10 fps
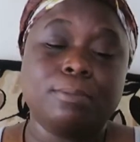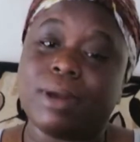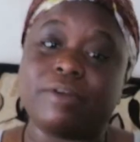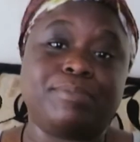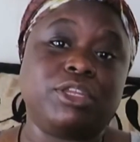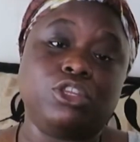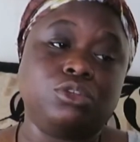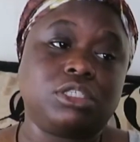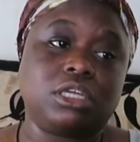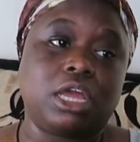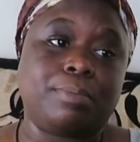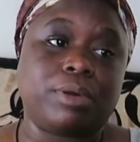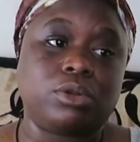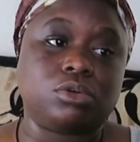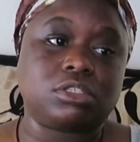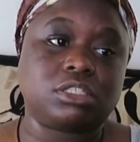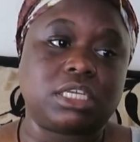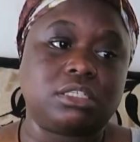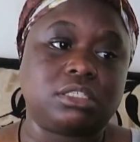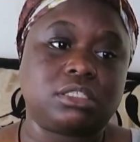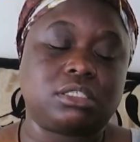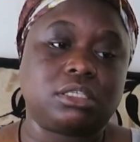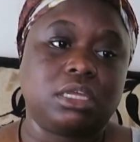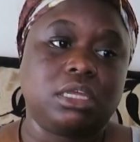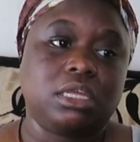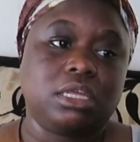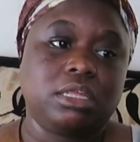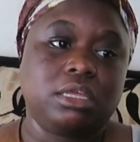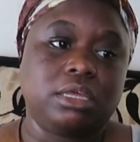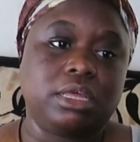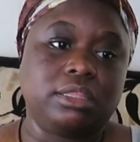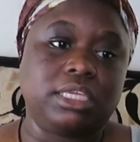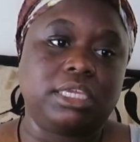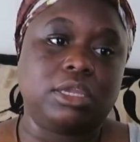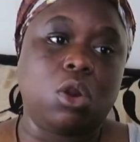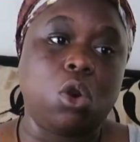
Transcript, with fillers: but I've been using her products since the